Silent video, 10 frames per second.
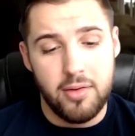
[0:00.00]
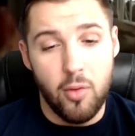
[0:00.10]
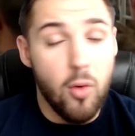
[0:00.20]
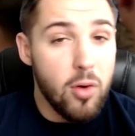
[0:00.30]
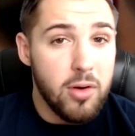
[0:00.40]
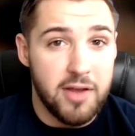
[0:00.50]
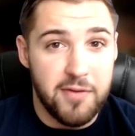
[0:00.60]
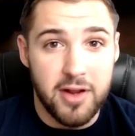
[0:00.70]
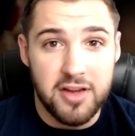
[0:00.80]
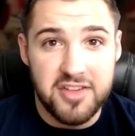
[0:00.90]
Or if
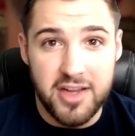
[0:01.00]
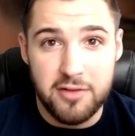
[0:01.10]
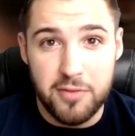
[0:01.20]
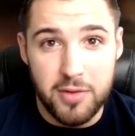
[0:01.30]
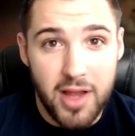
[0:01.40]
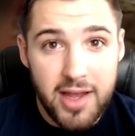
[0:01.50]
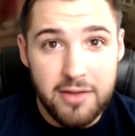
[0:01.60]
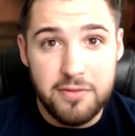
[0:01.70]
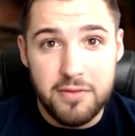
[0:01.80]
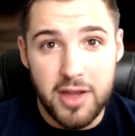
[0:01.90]
you're going to stay in for
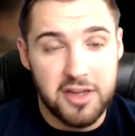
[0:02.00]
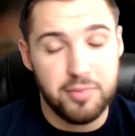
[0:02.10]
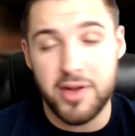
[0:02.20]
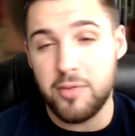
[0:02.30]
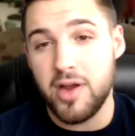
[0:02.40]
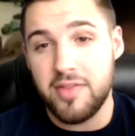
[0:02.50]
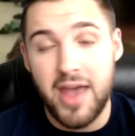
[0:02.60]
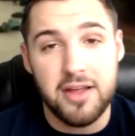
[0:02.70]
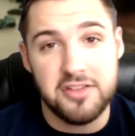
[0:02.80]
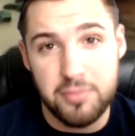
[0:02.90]
life, explain why
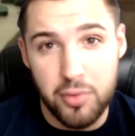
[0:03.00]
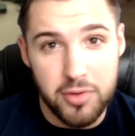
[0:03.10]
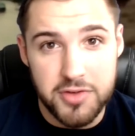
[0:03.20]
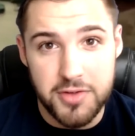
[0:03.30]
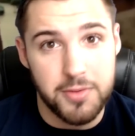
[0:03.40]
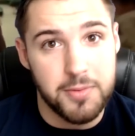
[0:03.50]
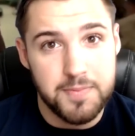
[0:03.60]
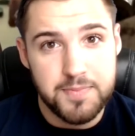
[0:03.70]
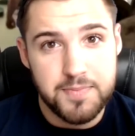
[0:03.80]
that is important too.